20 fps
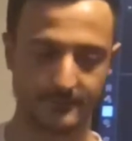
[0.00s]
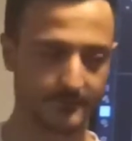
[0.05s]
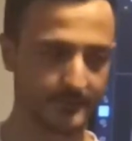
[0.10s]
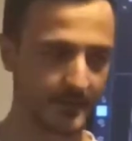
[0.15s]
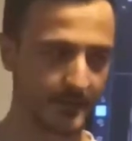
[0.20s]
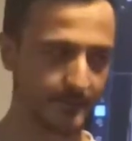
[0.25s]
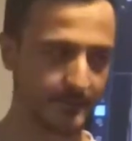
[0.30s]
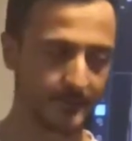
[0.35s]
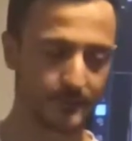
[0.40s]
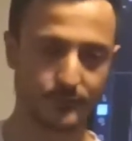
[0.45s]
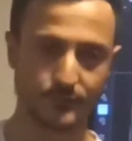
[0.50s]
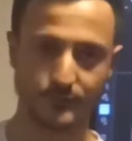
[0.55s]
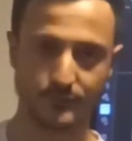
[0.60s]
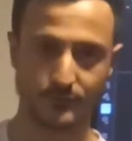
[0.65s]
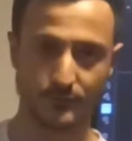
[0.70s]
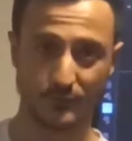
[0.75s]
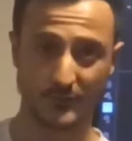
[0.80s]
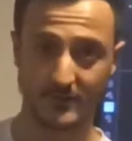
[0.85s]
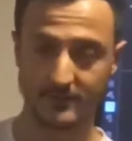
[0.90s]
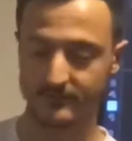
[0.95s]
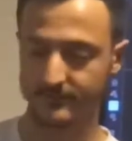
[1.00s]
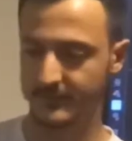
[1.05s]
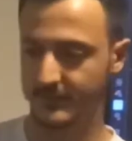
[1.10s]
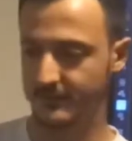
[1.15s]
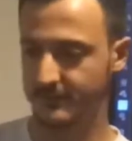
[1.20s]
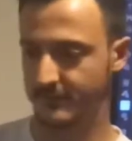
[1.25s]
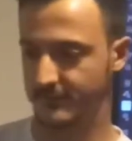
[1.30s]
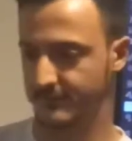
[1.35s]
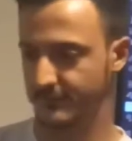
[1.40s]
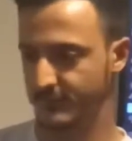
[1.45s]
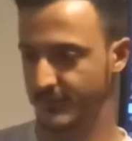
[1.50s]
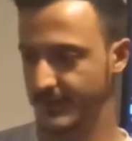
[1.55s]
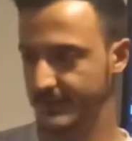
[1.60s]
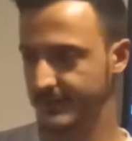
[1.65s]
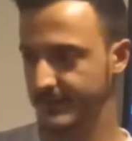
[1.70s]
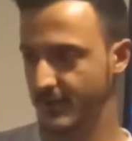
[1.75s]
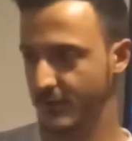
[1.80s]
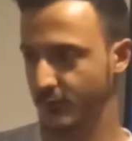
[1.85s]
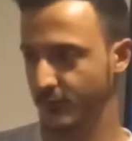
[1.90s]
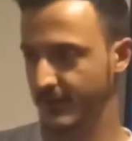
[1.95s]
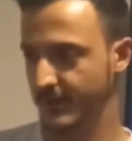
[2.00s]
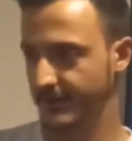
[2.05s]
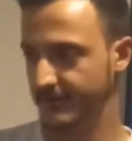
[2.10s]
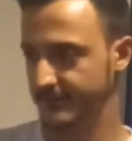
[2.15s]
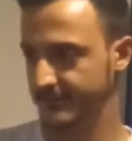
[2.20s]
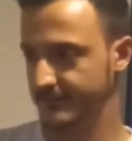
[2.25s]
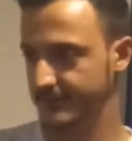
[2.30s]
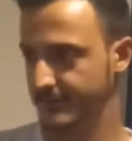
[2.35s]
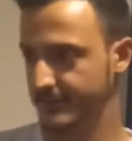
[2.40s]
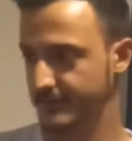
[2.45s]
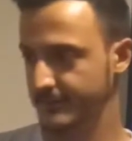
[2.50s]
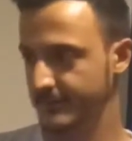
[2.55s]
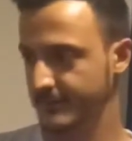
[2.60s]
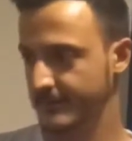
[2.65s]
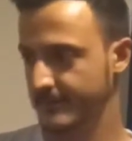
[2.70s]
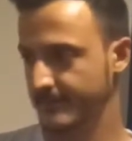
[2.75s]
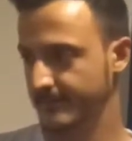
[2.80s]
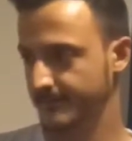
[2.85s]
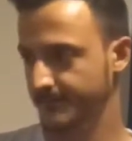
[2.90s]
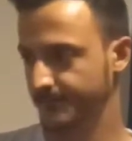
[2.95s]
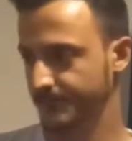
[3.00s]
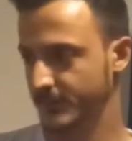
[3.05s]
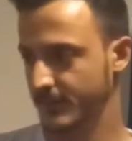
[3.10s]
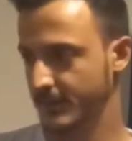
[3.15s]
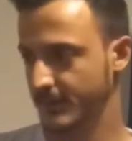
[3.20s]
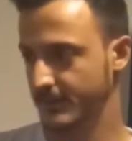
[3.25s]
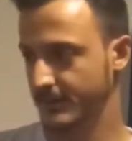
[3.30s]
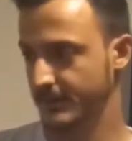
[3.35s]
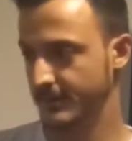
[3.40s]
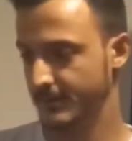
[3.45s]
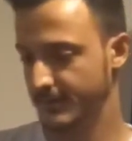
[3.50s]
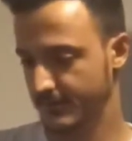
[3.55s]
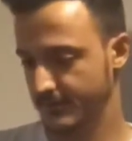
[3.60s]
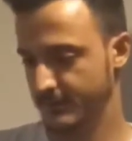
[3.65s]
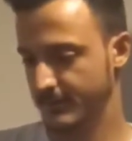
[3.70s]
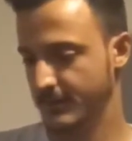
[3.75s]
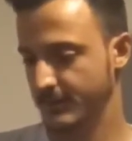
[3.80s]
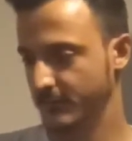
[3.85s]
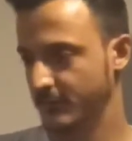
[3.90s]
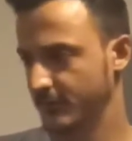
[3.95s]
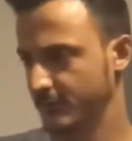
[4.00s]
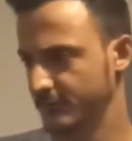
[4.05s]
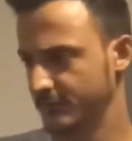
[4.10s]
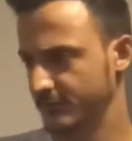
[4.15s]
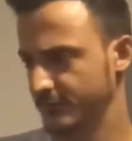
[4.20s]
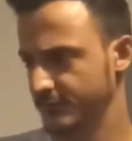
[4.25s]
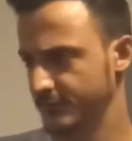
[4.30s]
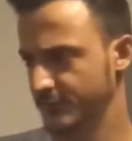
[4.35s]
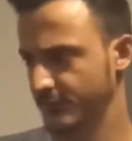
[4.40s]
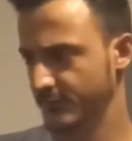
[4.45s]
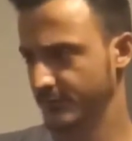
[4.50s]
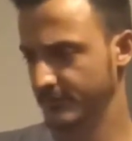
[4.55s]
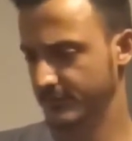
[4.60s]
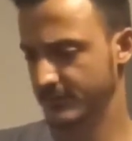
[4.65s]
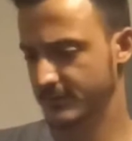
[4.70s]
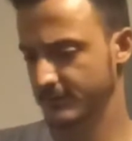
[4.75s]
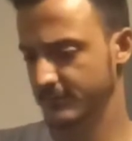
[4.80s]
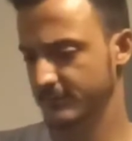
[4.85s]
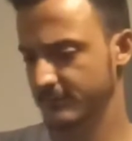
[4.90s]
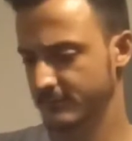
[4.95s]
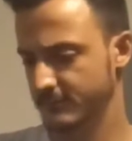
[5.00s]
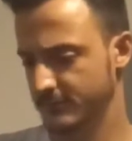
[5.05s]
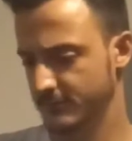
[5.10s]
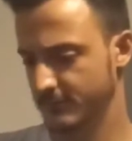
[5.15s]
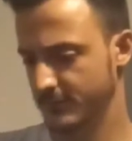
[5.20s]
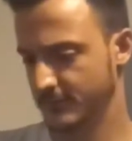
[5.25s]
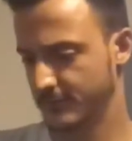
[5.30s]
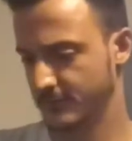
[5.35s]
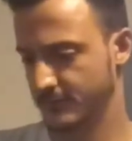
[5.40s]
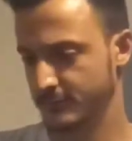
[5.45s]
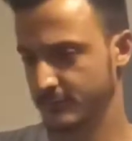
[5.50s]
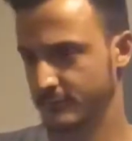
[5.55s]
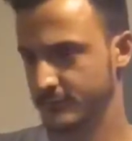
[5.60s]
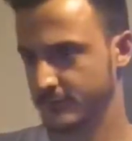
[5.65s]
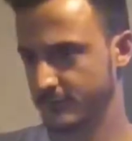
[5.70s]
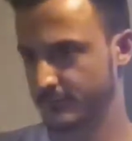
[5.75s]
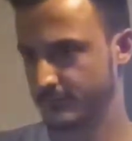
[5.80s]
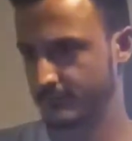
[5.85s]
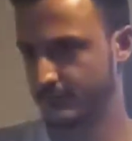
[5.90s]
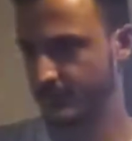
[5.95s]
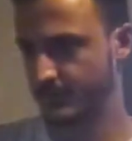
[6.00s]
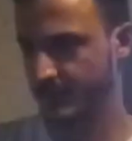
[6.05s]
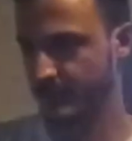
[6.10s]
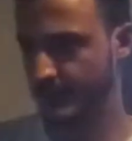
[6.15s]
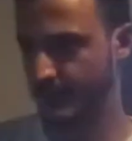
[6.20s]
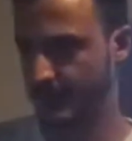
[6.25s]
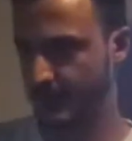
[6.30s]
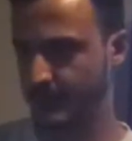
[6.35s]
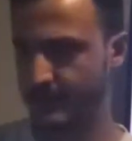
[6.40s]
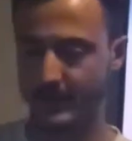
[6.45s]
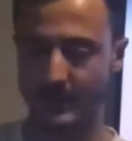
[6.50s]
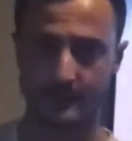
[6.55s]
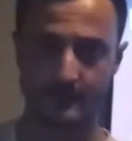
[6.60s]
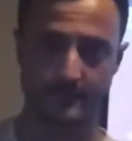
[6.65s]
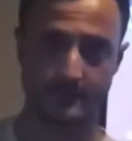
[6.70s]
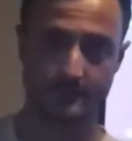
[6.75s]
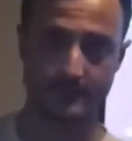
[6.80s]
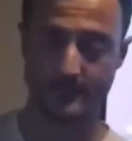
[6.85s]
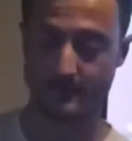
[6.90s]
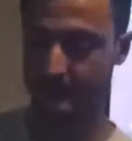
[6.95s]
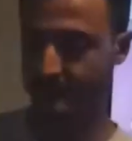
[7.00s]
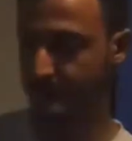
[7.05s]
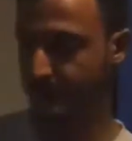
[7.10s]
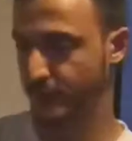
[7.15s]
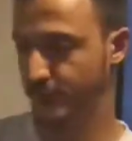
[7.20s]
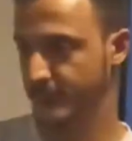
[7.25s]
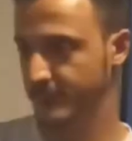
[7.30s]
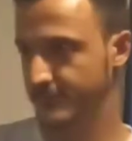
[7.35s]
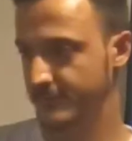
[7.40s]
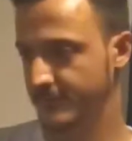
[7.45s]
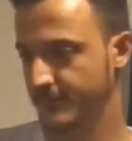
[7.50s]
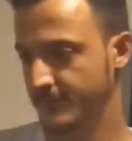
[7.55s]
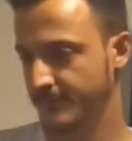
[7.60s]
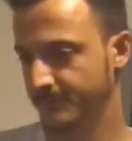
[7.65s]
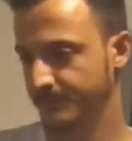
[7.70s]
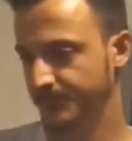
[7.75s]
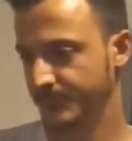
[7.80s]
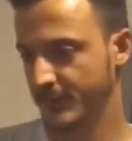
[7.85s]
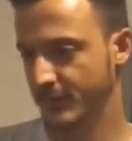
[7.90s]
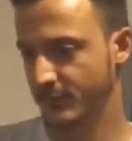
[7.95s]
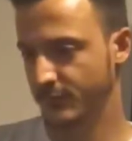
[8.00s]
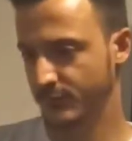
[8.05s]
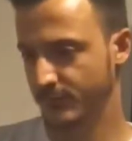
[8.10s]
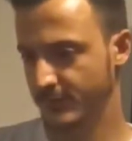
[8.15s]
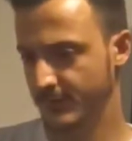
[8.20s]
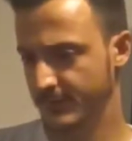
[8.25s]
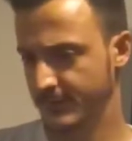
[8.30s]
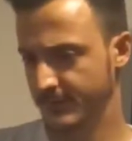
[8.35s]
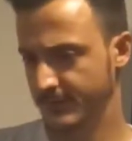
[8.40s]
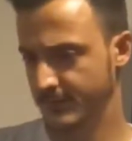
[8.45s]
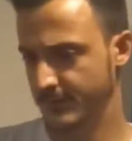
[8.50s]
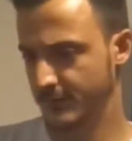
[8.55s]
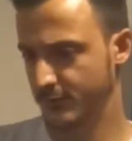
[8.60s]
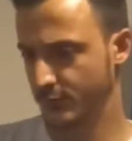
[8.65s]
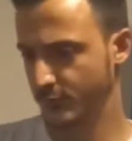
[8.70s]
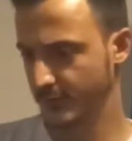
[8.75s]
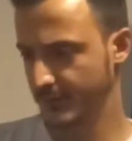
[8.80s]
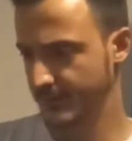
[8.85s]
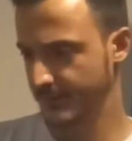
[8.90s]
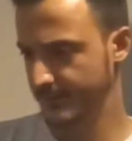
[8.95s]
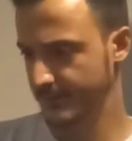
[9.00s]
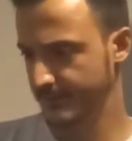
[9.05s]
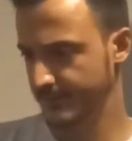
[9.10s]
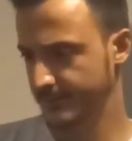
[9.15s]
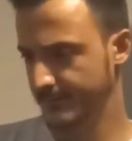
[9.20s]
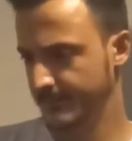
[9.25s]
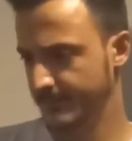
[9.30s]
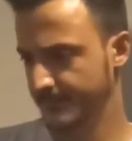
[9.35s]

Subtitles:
maybe to run, because right now we have seen, let me also show you this just so that I can illustrate this point really quickly.